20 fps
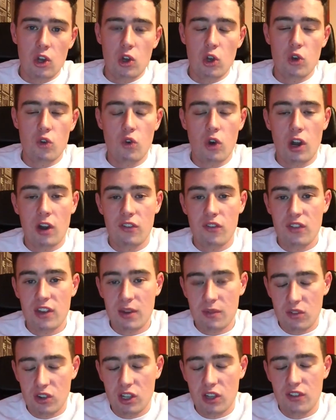who wrote
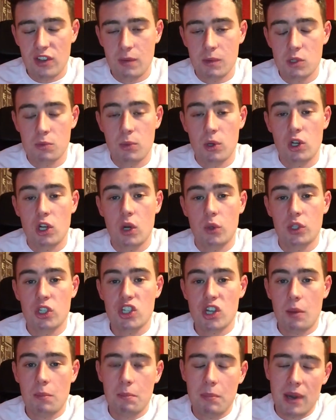a really famous book called The
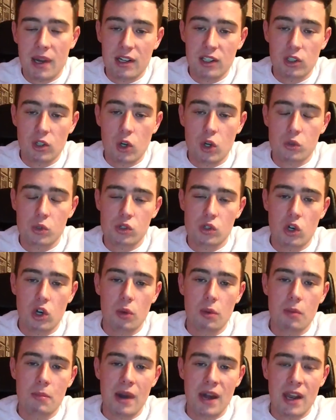Chimp Paradox. It was
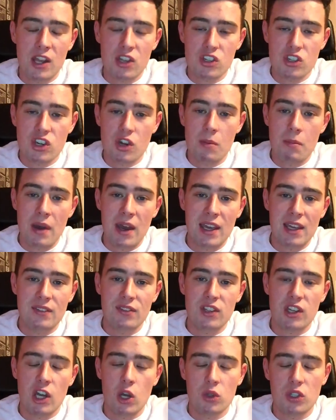all about managing your
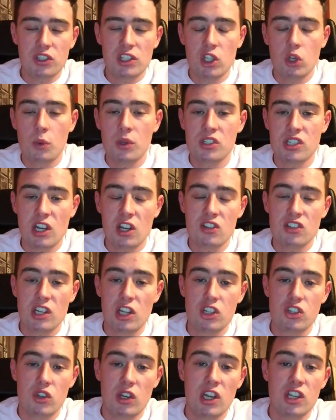mind and how you deal with certain
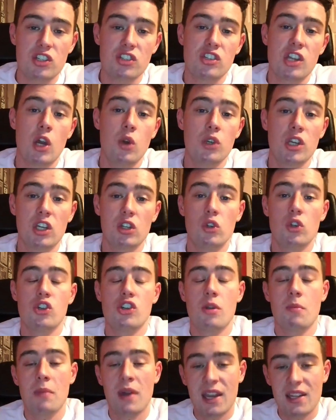situations, how you can use
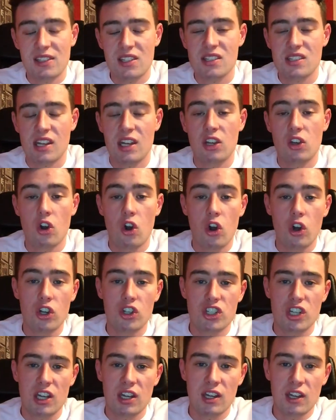your mind and
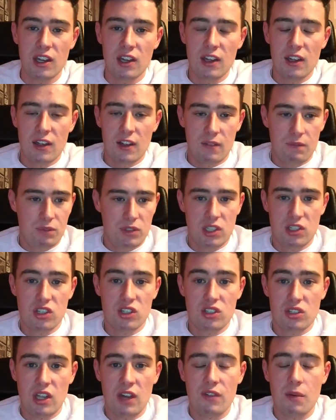psychology to
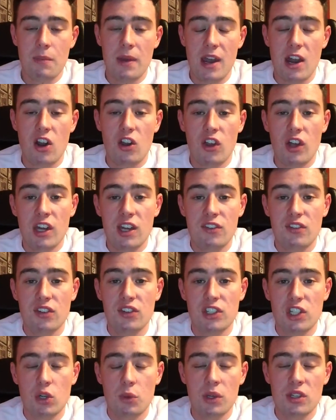just have a better life
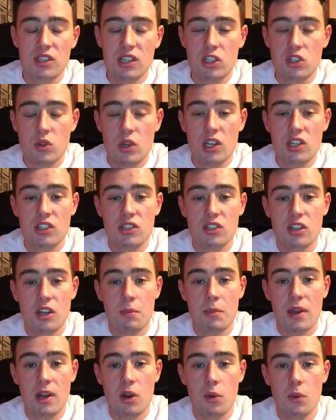and deal with situations in a
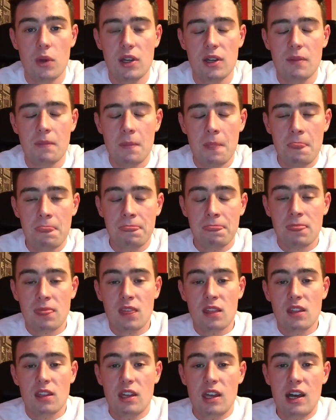better way.
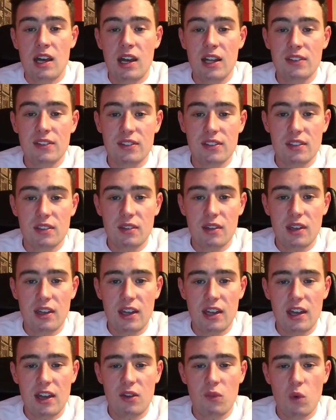And
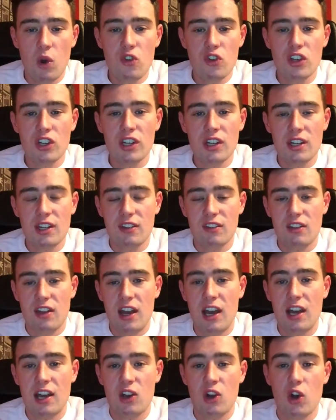what really
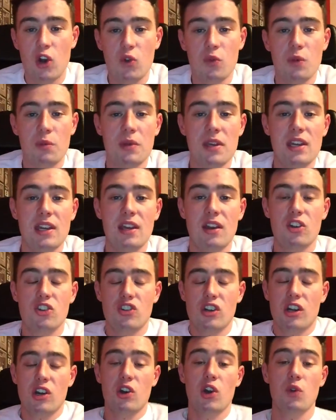hit a chord with me, or
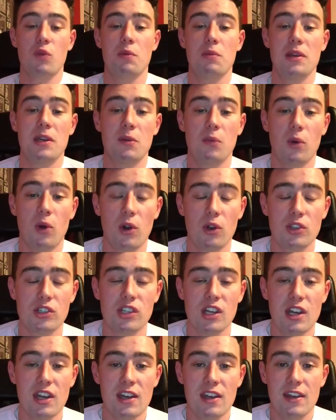struck a chord with me,
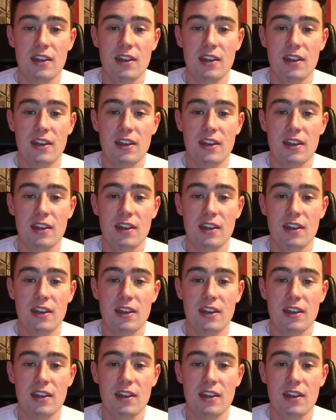was